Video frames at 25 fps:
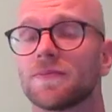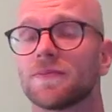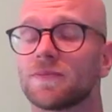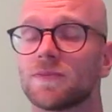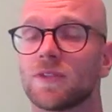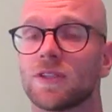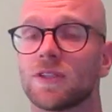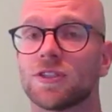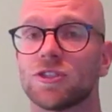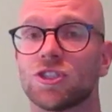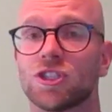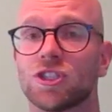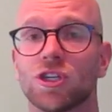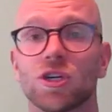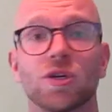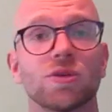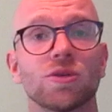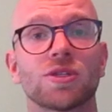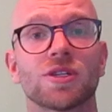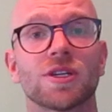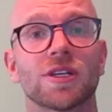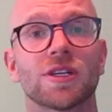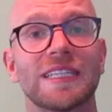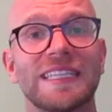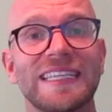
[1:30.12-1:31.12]
The geodes
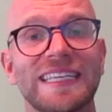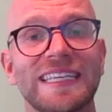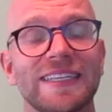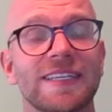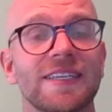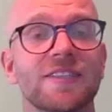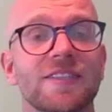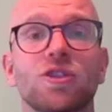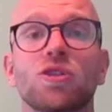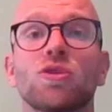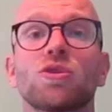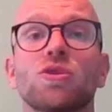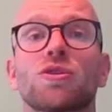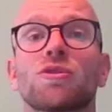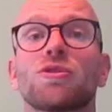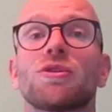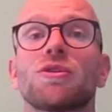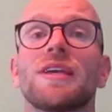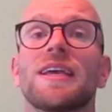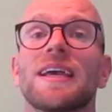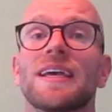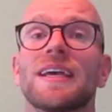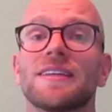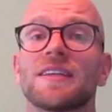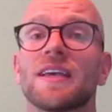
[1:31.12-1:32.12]
are needed to
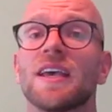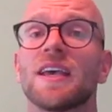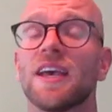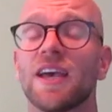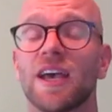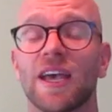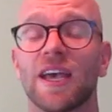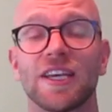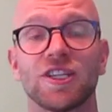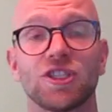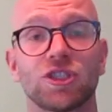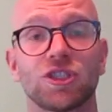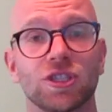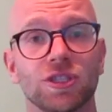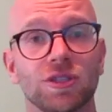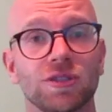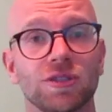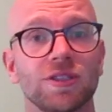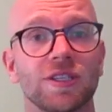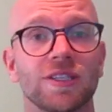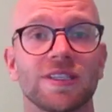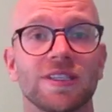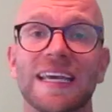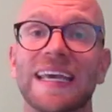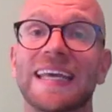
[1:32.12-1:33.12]
create a
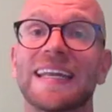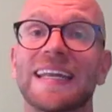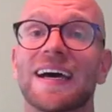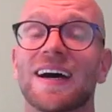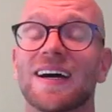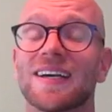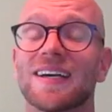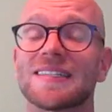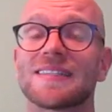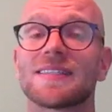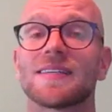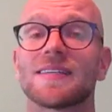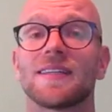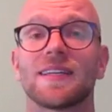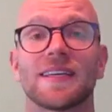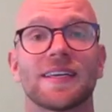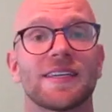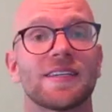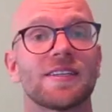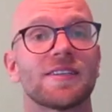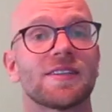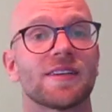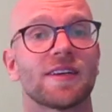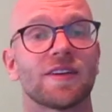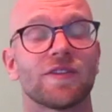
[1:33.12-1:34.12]
shielded and
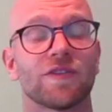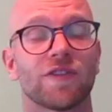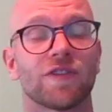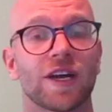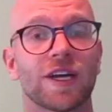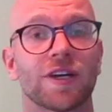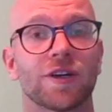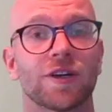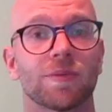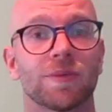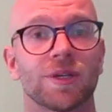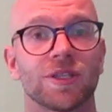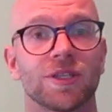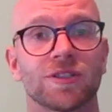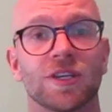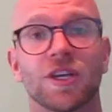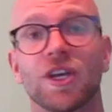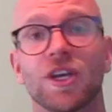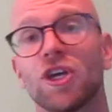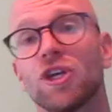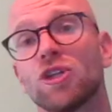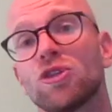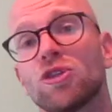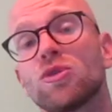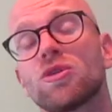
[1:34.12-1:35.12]
isolated environment
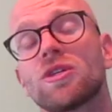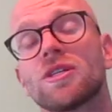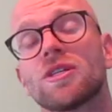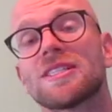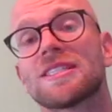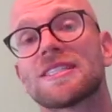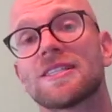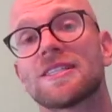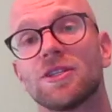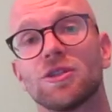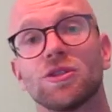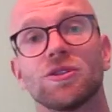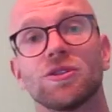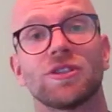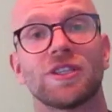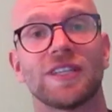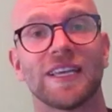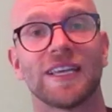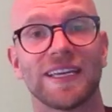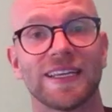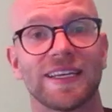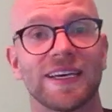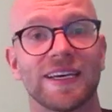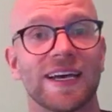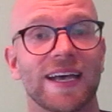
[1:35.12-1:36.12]
to conceal
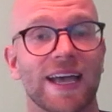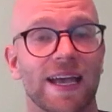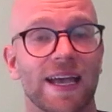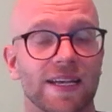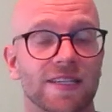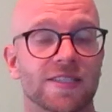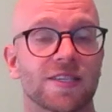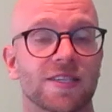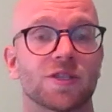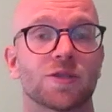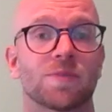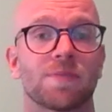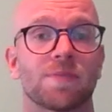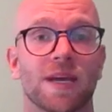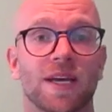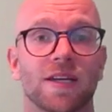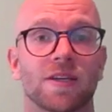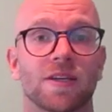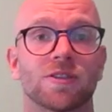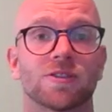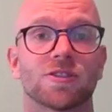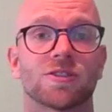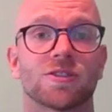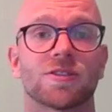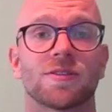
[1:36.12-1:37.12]
data access
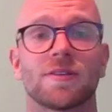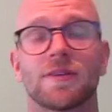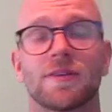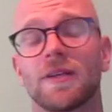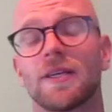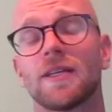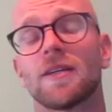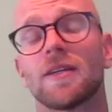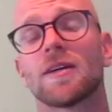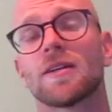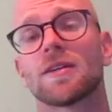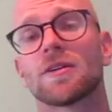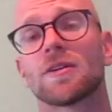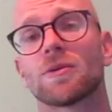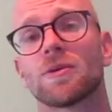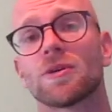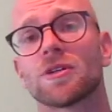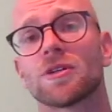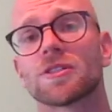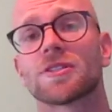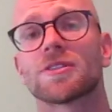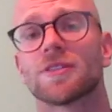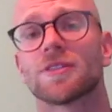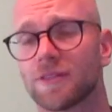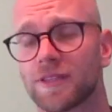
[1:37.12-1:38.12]
patterns. In other
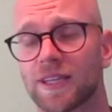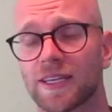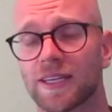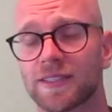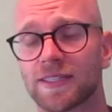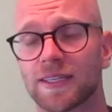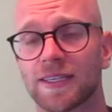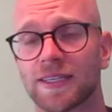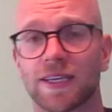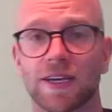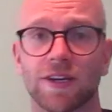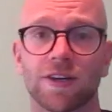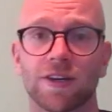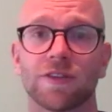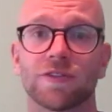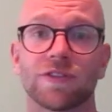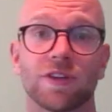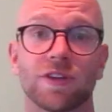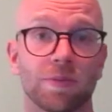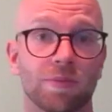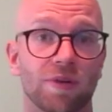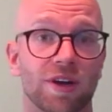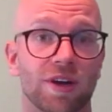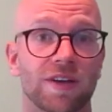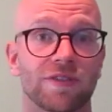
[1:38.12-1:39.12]
words, they take care of the
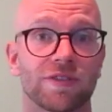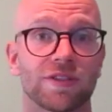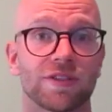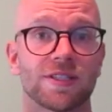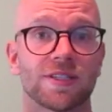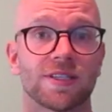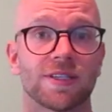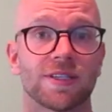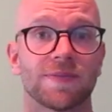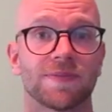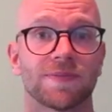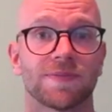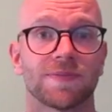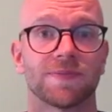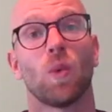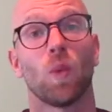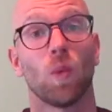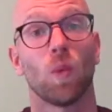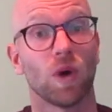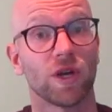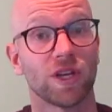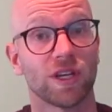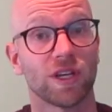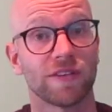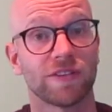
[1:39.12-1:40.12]
privacy.
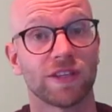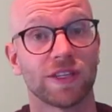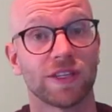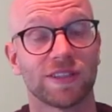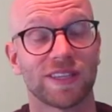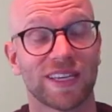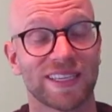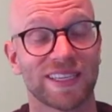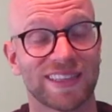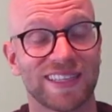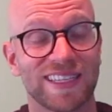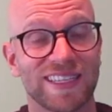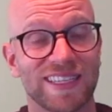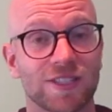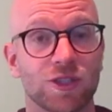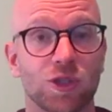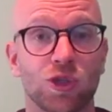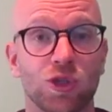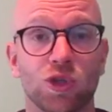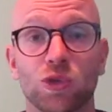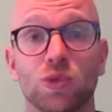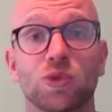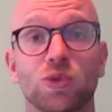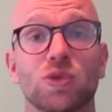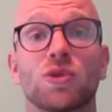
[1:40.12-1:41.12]
One of the techniques
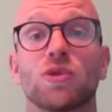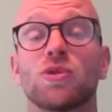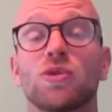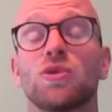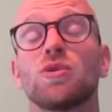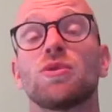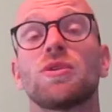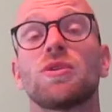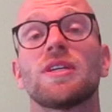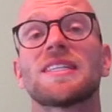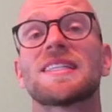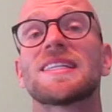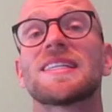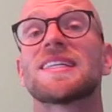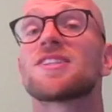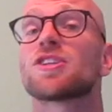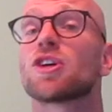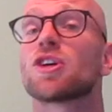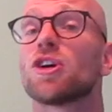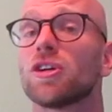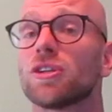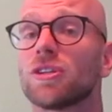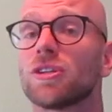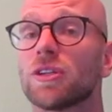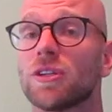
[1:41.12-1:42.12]
used to do this is
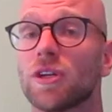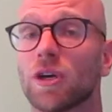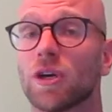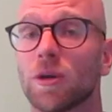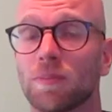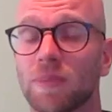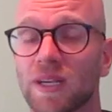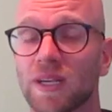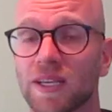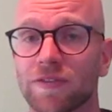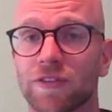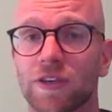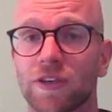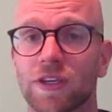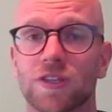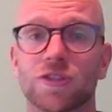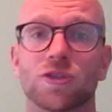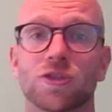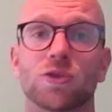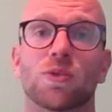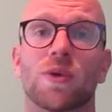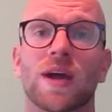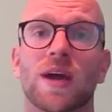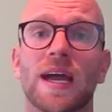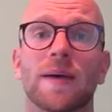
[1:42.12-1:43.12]
called an oblivious
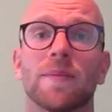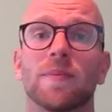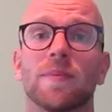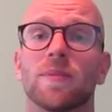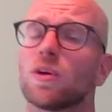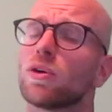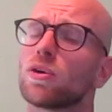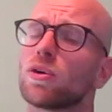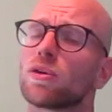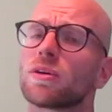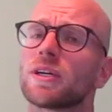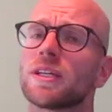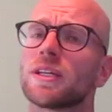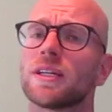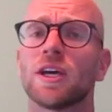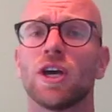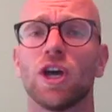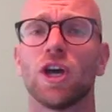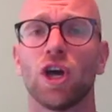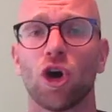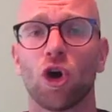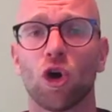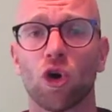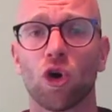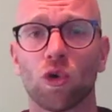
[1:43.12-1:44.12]
RAM or an
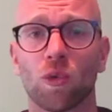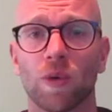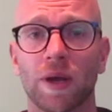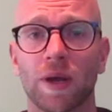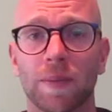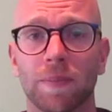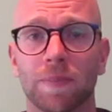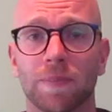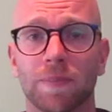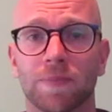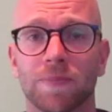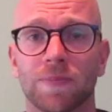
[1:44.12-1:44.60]
ORAM.